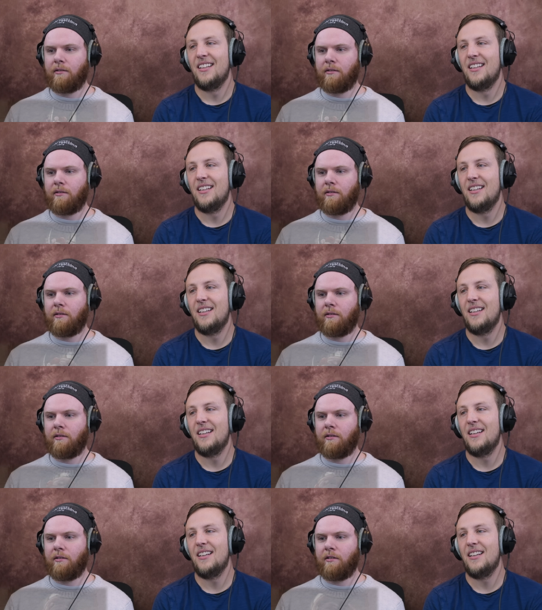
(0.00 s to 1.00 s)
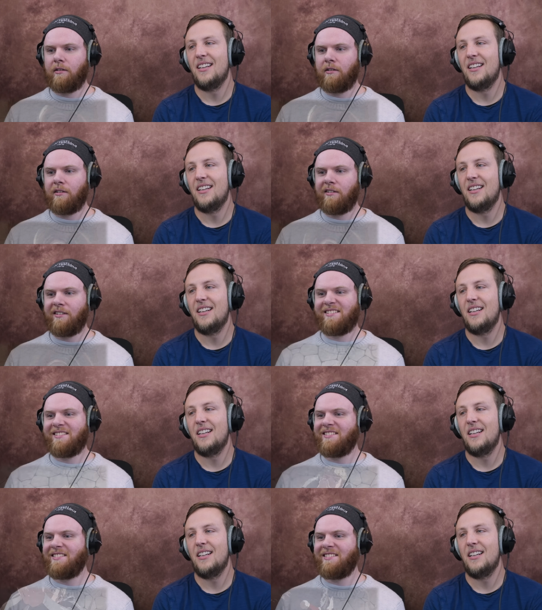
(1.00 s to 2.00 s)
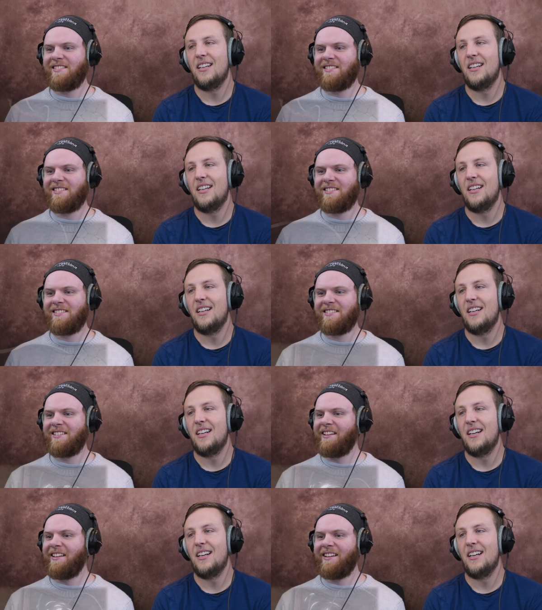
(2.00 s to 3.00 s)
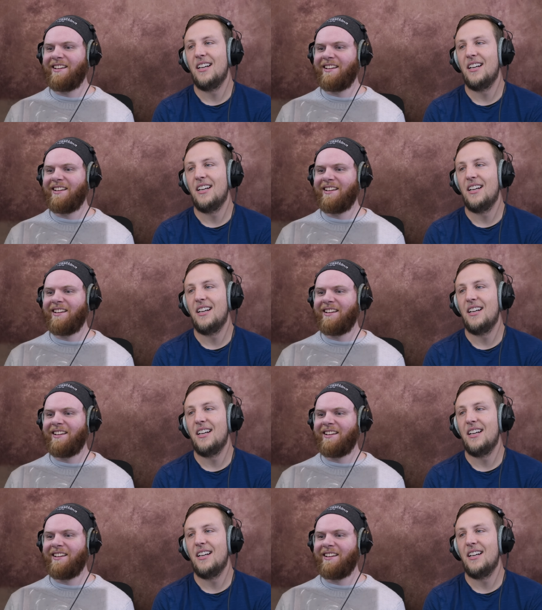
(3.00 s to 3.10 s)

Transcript: [no speech]